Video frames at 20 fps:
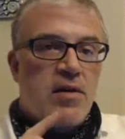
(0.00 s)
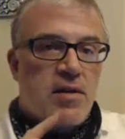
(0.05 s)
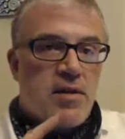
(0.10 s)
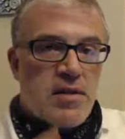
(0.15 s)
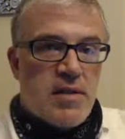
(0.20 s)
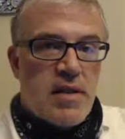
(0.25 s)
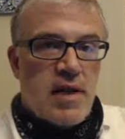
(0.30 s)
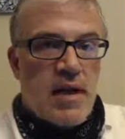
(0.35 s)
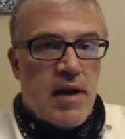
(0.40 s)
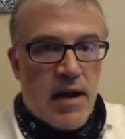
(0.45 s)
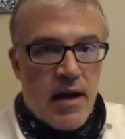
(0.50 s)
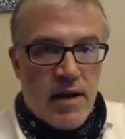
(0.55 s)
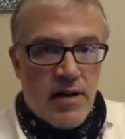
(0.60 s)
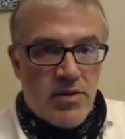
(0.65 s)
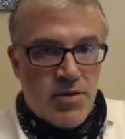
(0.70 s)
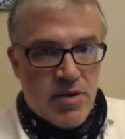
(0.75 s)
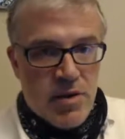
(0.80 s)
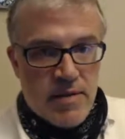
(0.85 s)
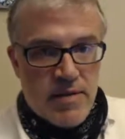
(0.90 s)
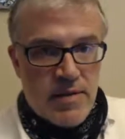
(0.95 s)
synagogue
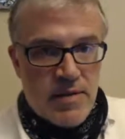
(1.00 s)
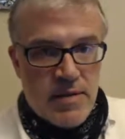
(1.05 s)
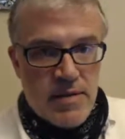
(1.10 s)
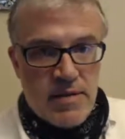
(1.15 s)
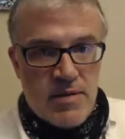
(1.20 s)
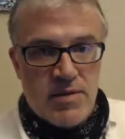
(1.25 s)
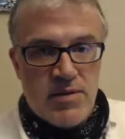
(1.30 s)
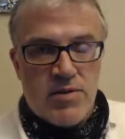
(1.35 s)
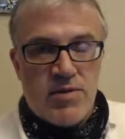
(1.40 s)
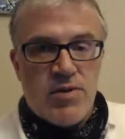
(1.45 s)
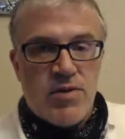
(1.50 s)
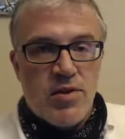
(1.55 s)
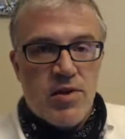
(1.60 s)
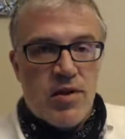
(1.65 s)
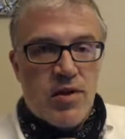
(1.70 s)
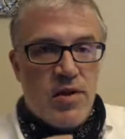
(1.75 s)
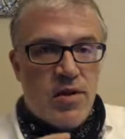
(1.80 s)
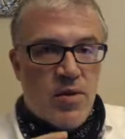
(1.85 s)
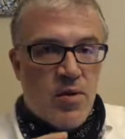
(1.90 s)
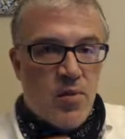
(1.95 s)
services
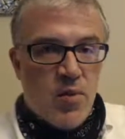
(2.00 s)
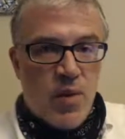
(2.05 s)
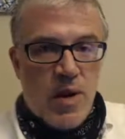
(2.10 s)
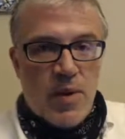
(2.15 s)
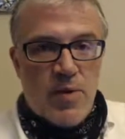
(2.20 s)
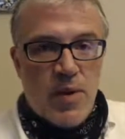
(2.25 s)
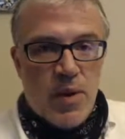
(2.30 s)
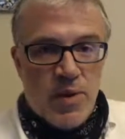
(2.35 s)
when